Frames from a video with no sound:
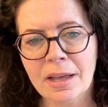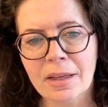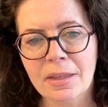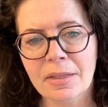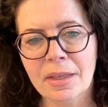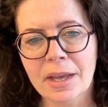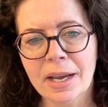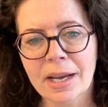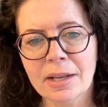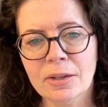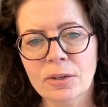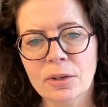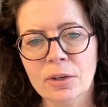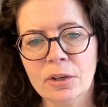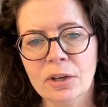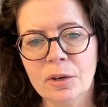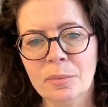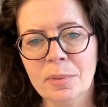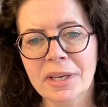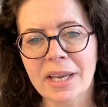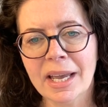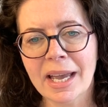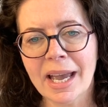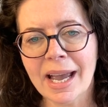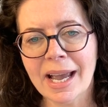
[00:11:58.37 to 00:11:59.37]
then you're gonna
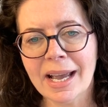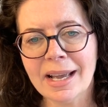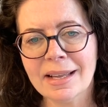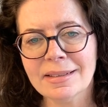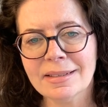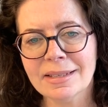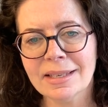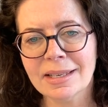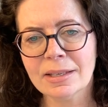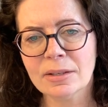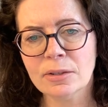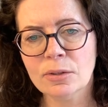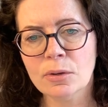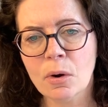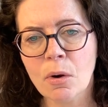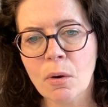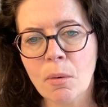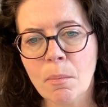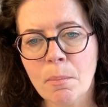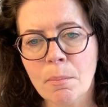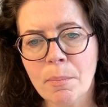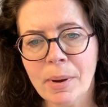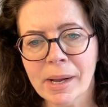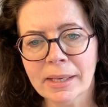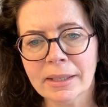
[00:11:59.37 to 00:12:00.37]
be adding
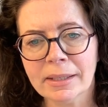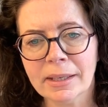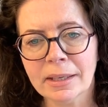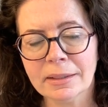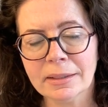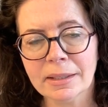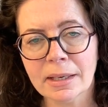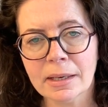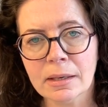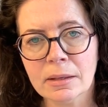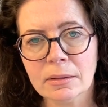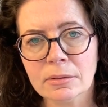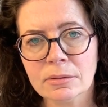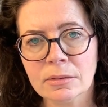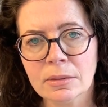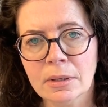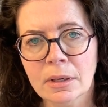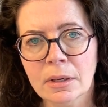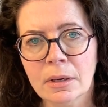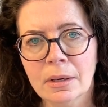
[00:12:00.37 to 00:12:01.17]
your bank account